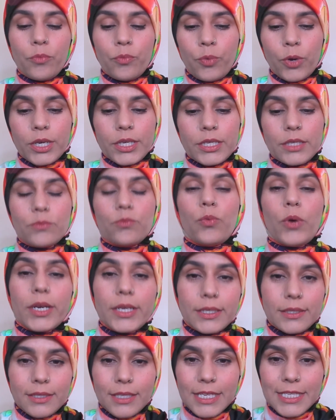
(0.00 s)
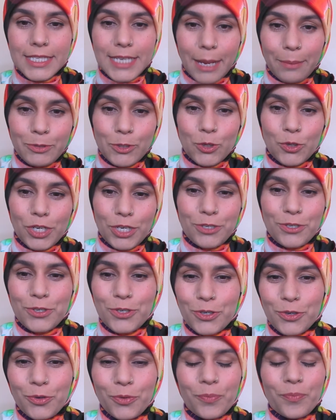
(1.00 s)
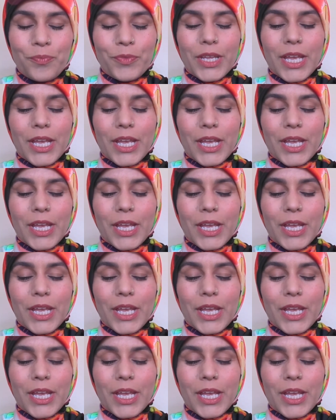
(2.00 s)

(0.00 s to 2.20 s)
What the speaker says: what the steps you need to do,